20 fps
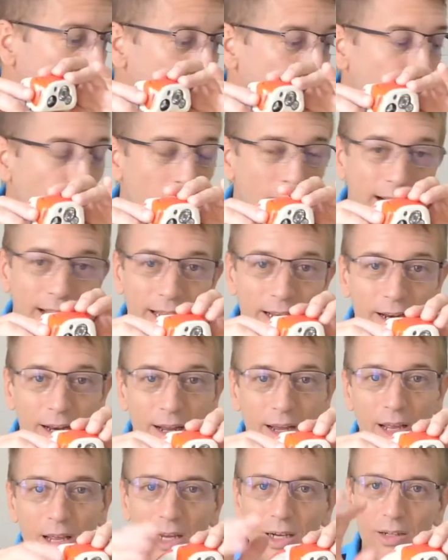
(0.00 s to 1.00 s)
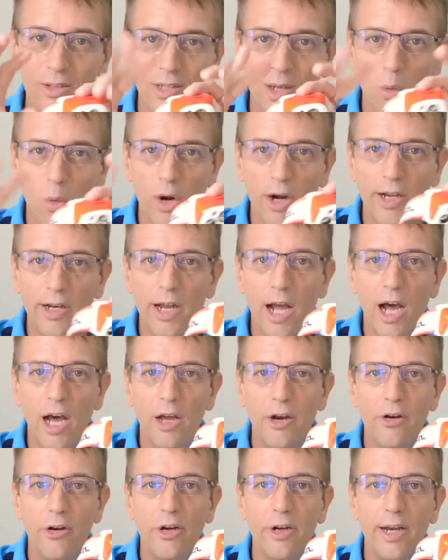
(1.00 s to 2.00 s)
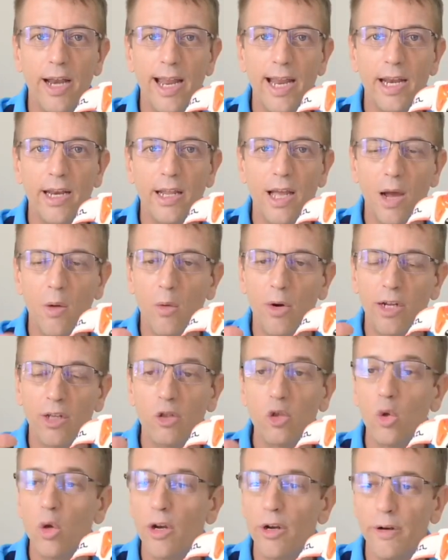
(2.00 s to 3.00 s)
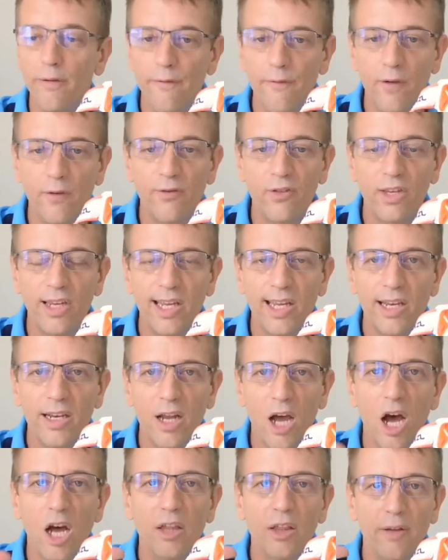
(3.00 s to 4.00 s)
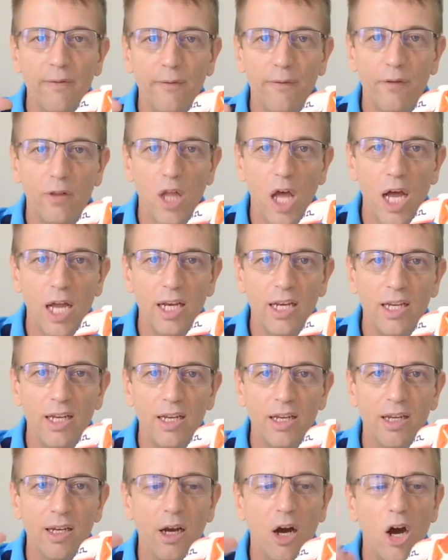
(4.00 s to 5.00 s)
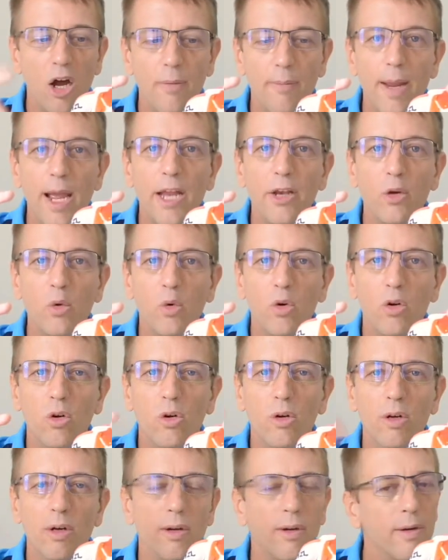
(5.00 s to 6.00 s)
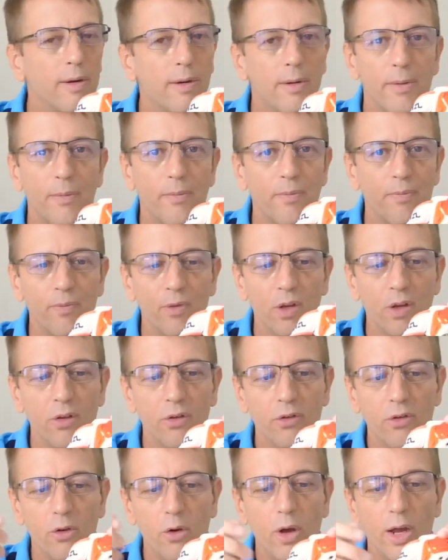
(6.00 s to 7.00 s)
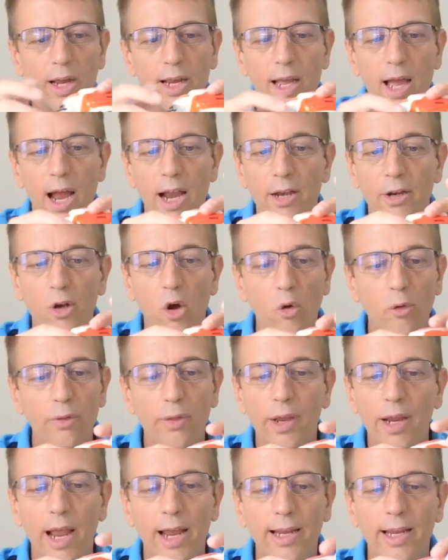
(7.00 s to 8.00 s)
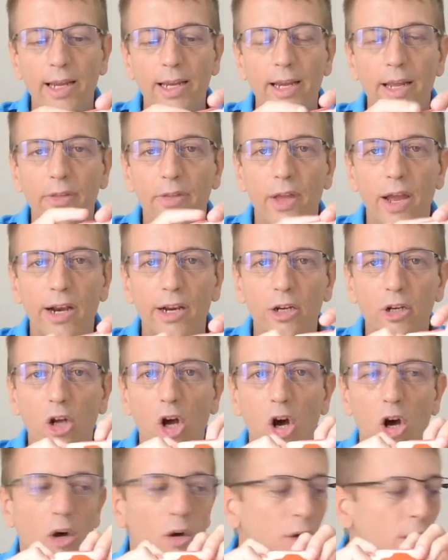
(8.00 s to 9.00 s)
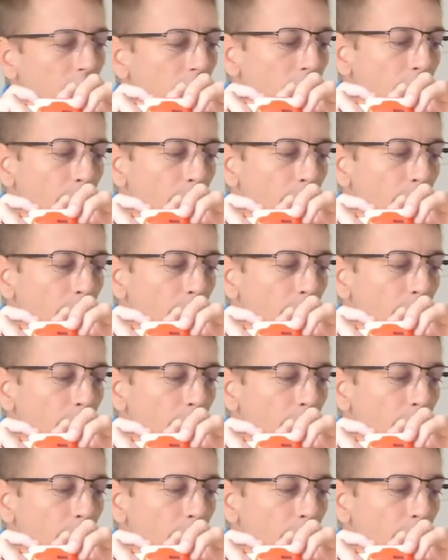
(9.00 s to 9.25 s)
I bought it, because I wanted 180. I wanted 215 on the flood on manual. So I don't think I can get that at all.